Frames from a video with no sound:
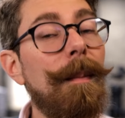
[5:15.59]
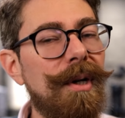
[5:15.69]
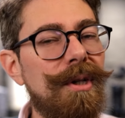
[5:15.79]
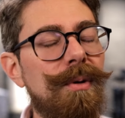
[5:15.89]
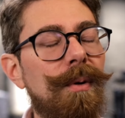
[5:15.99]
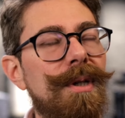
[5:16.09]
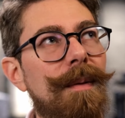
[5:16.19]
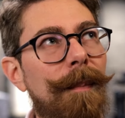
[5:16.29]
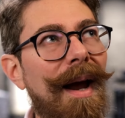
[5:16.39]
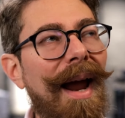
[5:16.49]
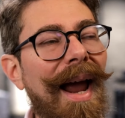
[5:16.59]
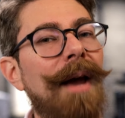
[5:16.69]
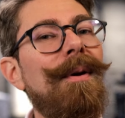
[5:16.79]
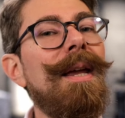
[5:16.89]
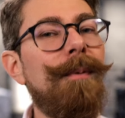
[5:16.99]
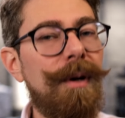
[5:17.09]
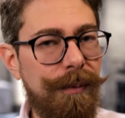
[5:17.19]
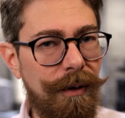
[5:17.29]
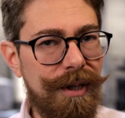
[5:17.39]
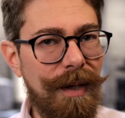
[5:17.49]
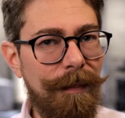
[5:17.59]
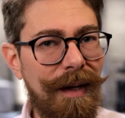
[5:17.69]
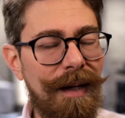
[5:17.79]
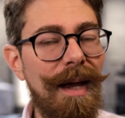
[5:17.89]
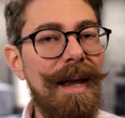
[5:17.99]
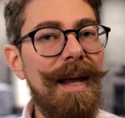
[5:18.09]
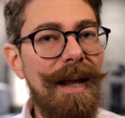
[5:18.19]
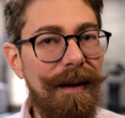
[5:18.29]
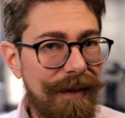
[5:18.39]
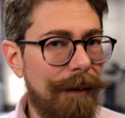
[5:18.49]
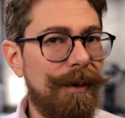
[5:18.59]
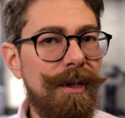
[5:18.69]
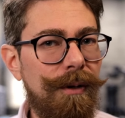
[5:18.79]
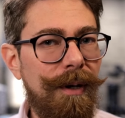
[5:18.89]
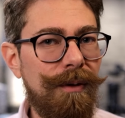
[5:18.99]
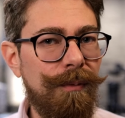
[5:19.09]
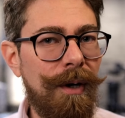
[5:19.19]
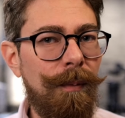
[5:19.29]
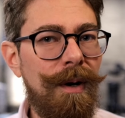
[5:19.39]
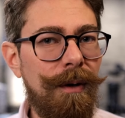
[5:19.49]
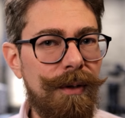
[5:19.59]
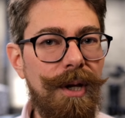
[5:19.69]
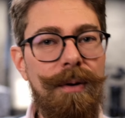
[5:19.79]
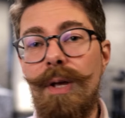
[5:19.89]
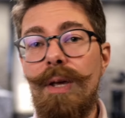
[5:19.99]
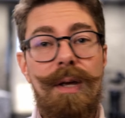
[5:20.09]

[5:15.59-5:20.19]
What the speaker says: but to talk to them about how he would approach something if they were to do it in the real world. So